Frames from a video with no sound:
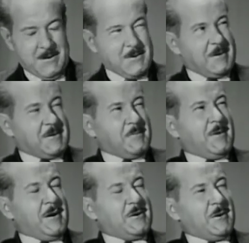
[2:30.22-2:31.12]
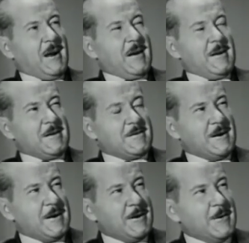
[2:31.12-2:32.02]
you express your ideas
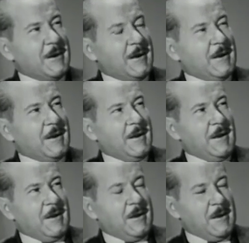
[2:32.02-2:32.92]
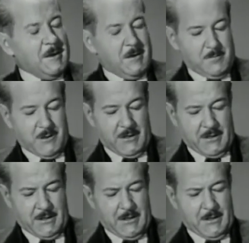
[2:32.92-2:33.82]
very well. But
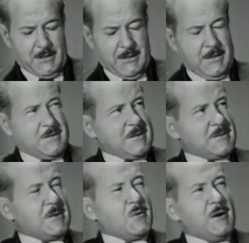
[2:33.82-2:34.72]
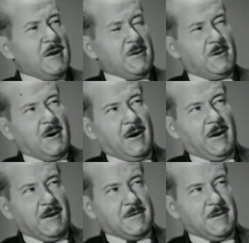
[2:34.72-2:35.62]
uh, this isn't the way you
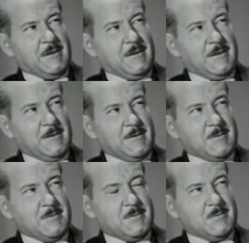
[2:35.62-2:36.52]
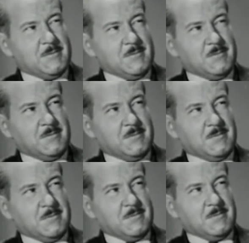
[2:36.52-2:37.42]
talk, is it? Well, that
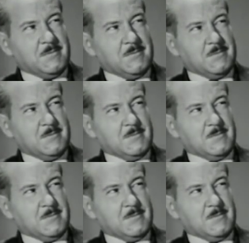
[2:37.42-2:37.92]
depends.